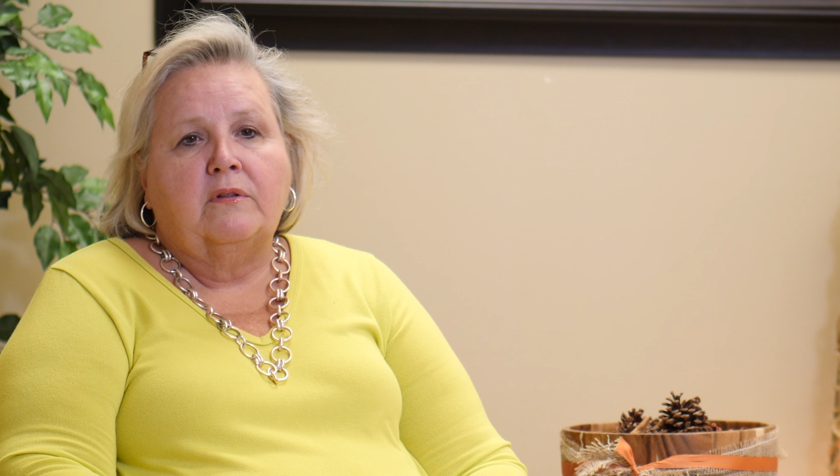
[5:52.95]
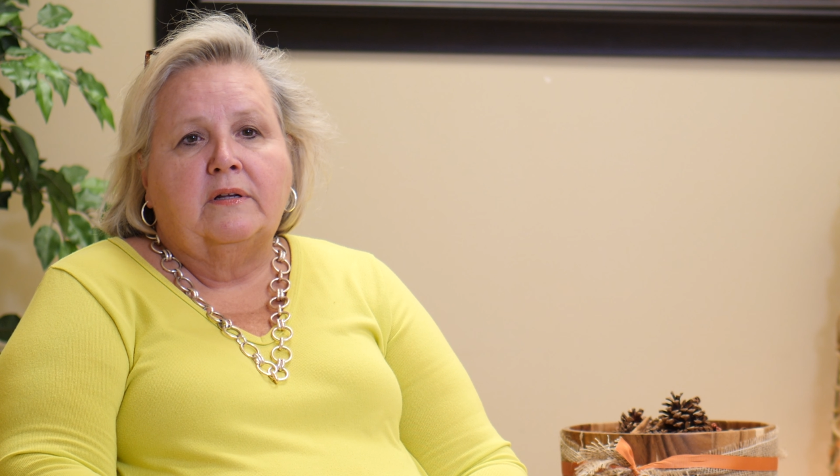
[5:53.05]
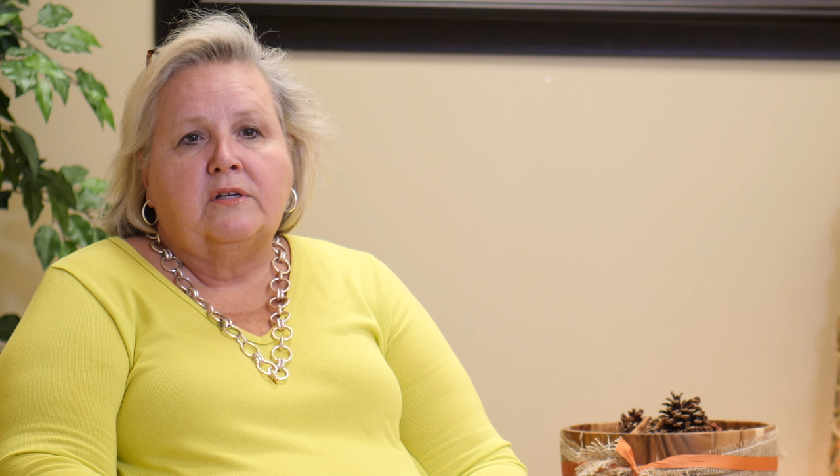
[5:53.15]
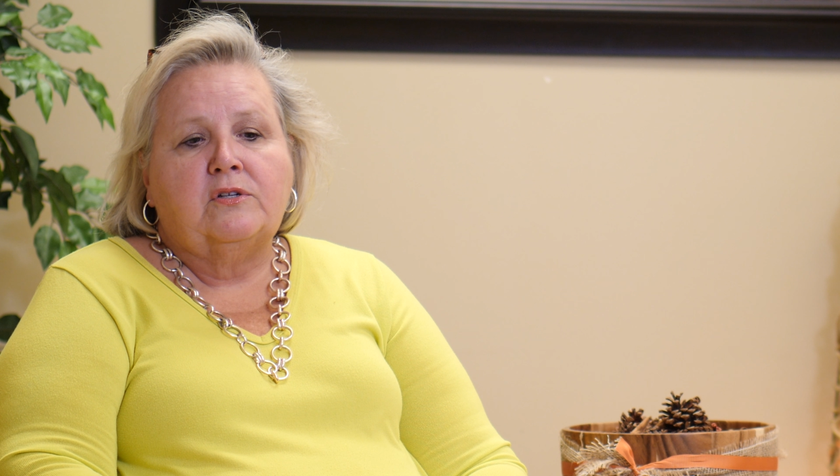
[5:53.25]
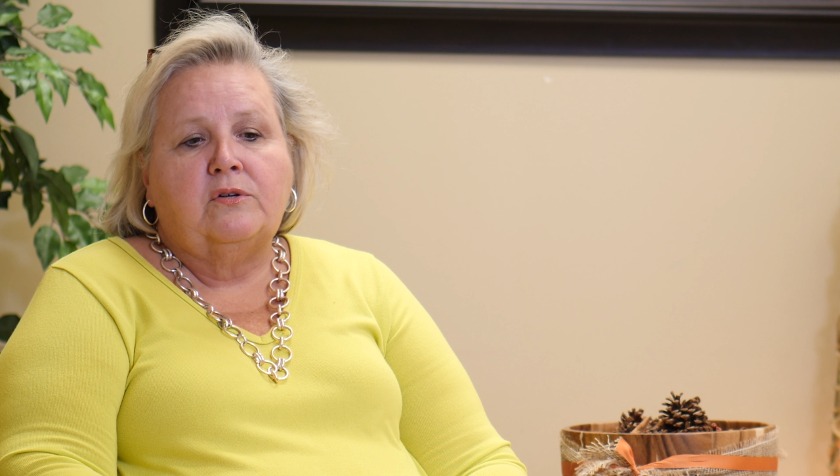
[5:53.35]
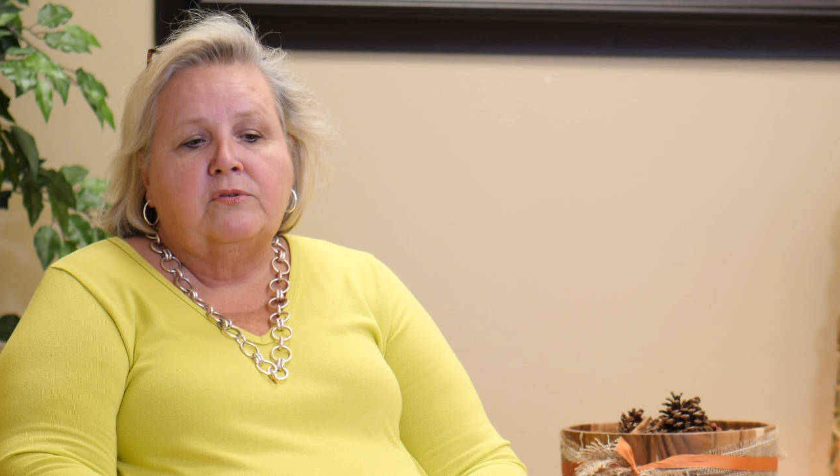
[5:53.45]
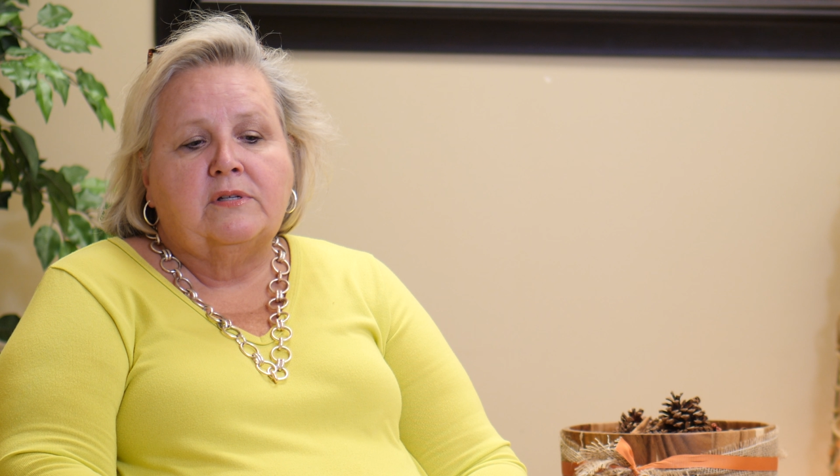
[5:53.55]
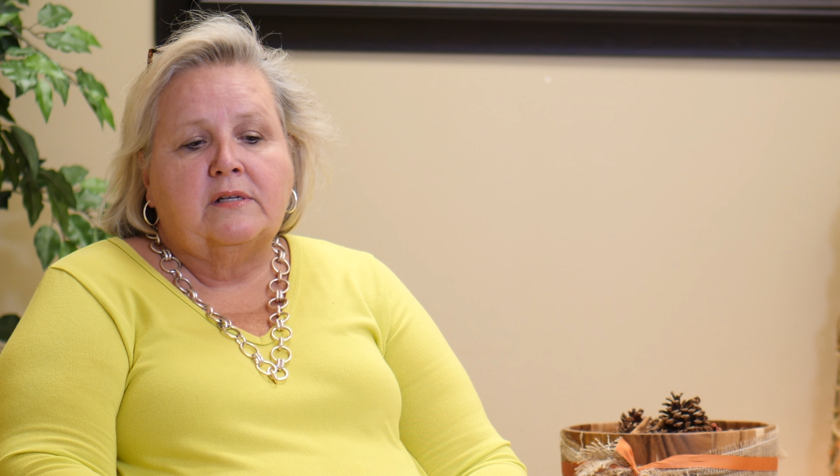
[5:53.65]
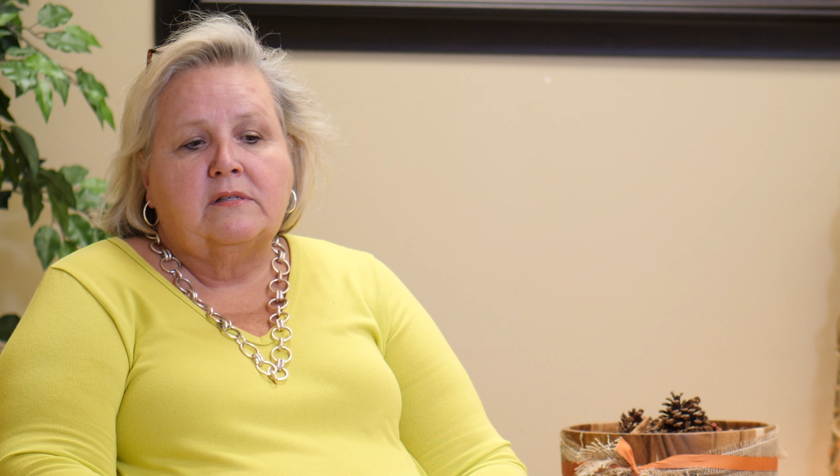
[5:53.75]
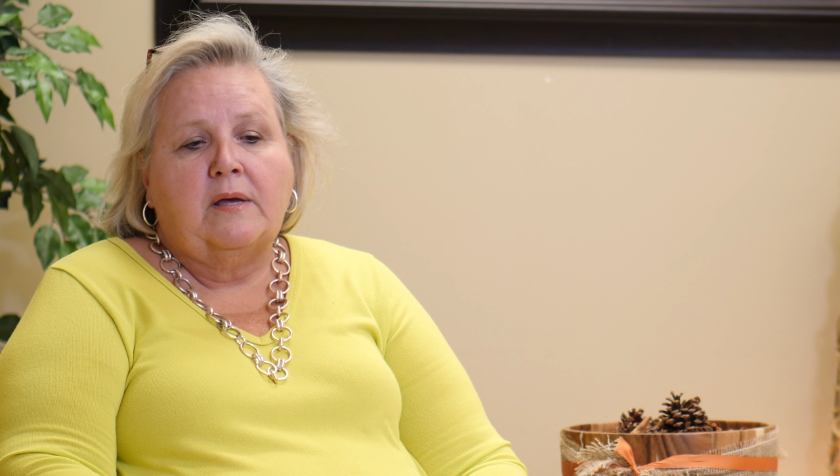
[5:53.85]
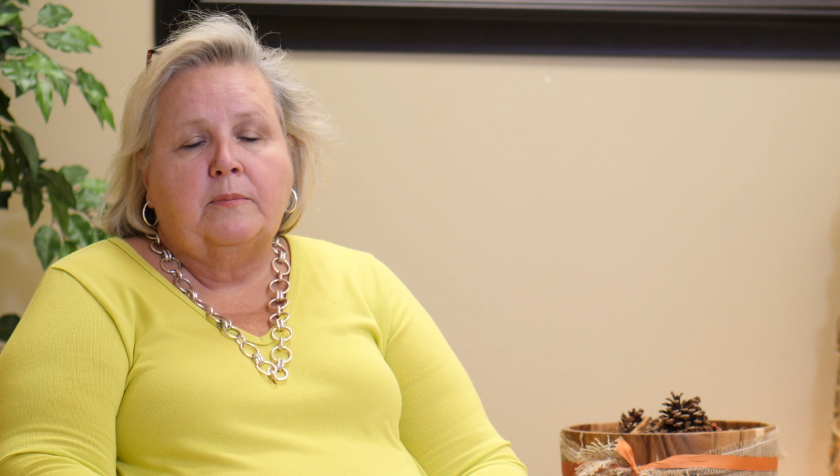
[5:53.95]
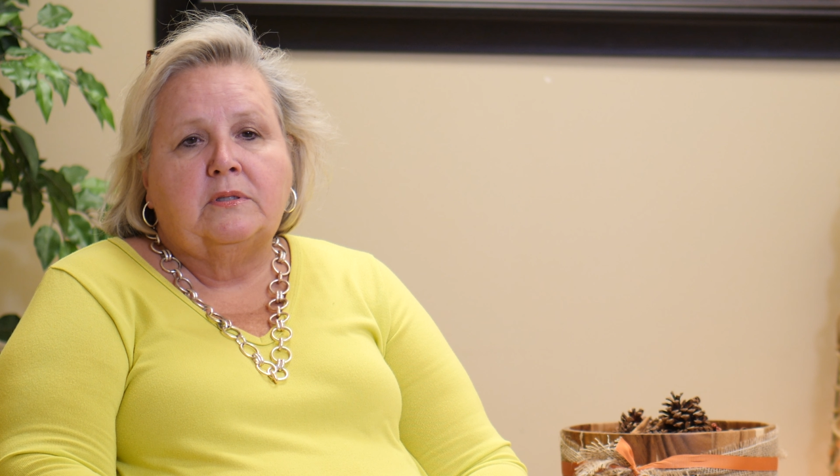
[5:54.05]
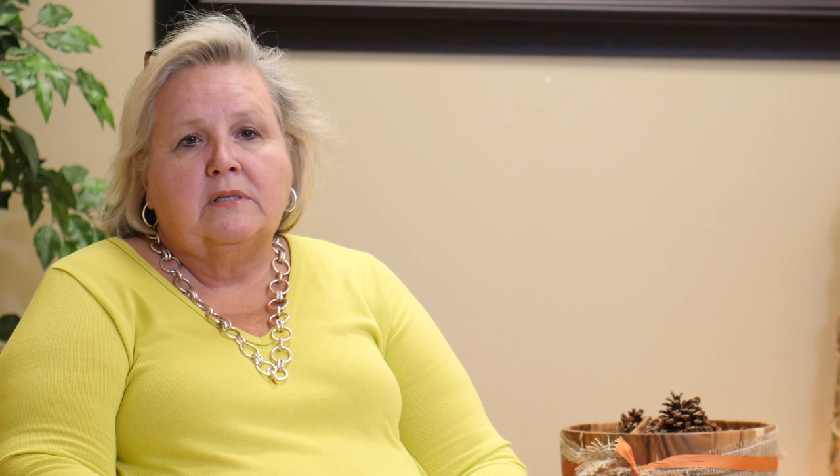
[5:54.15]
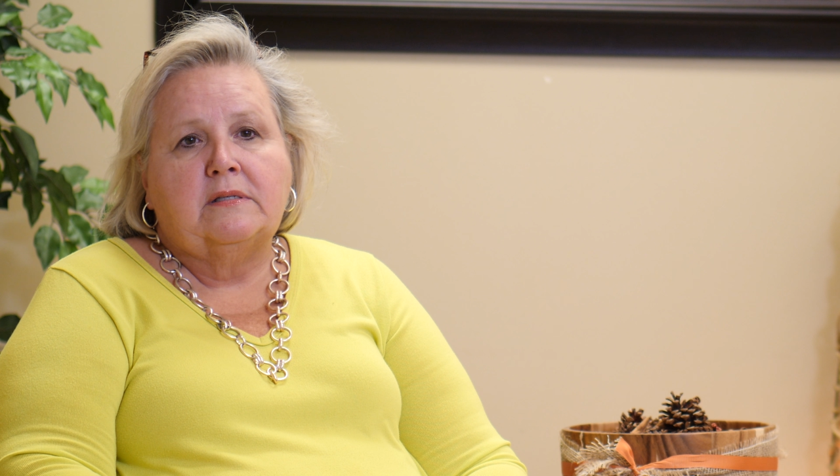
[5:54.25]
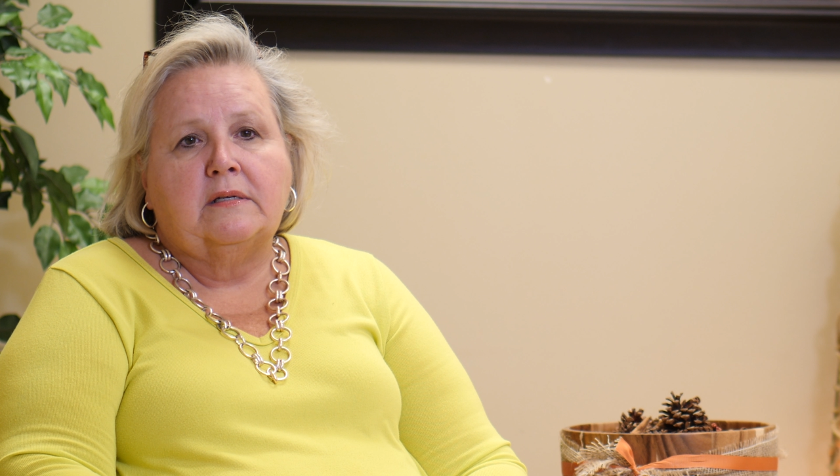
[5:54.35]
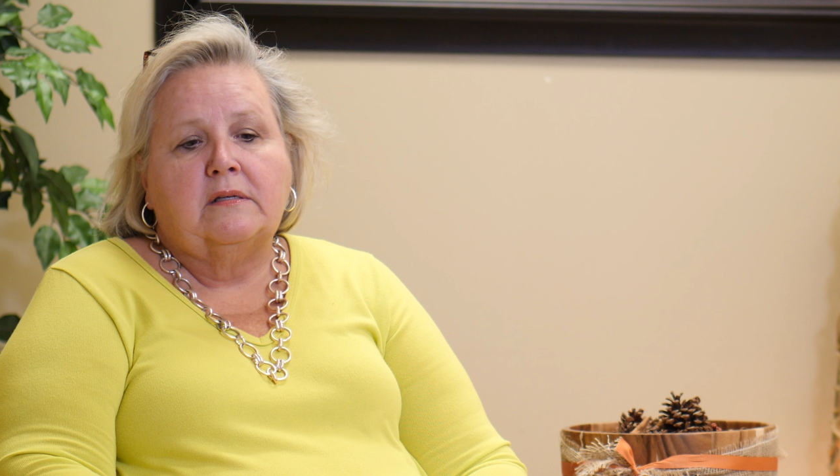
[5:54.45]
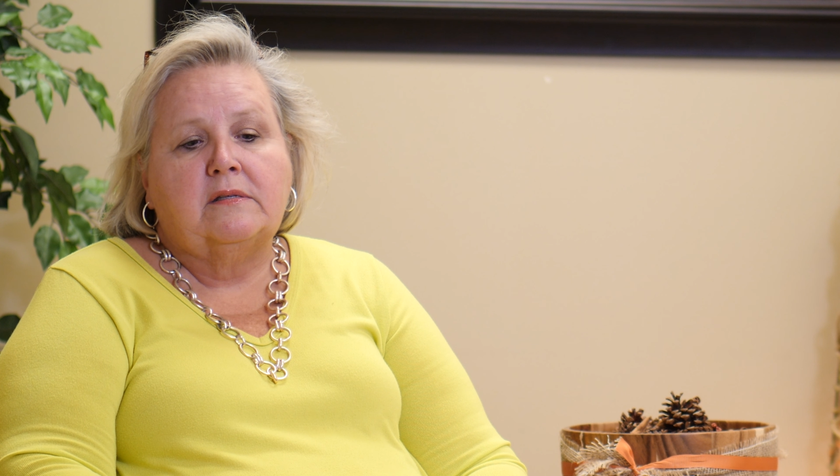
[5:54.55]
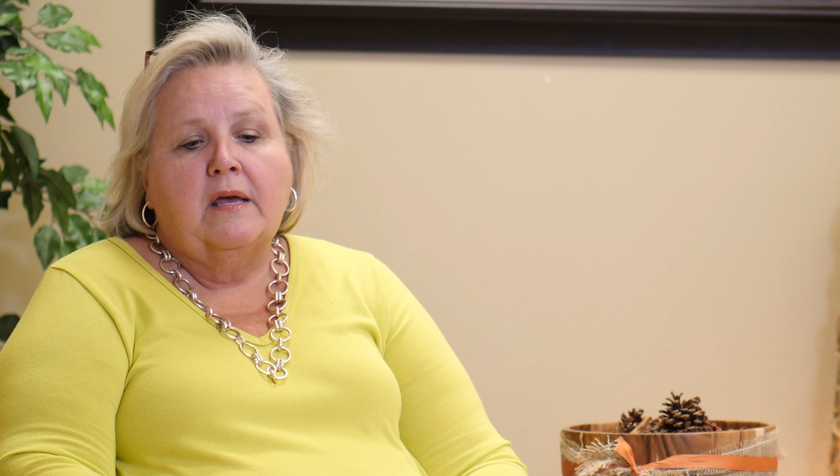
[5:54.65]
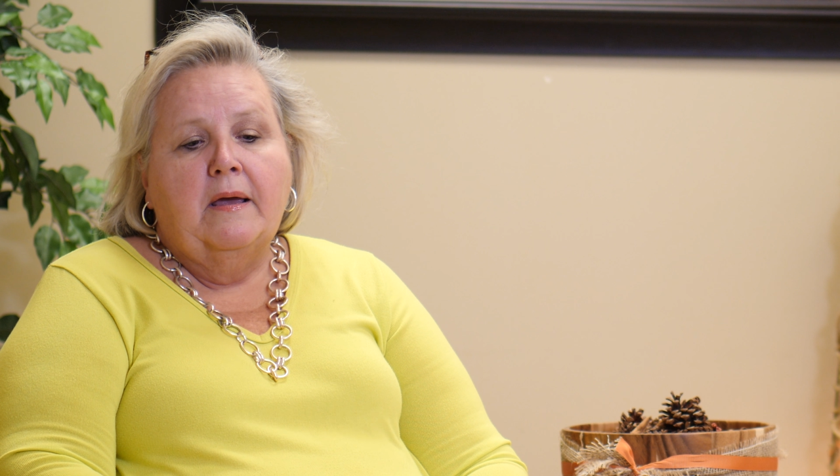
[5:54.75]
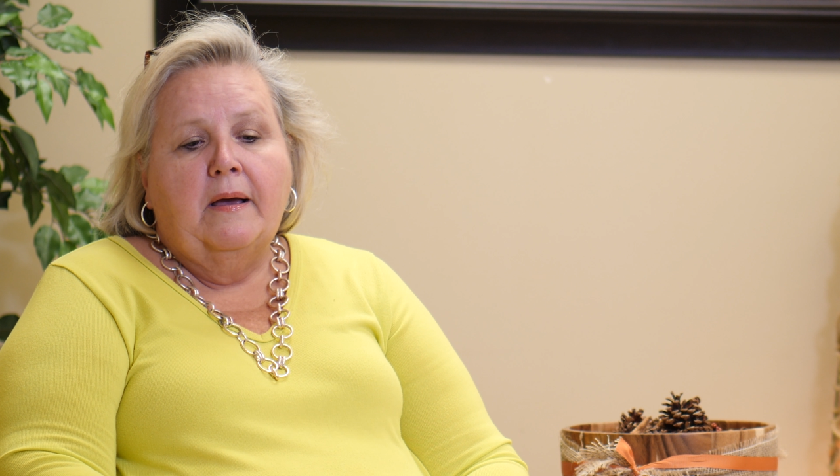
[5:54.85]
that is using substances,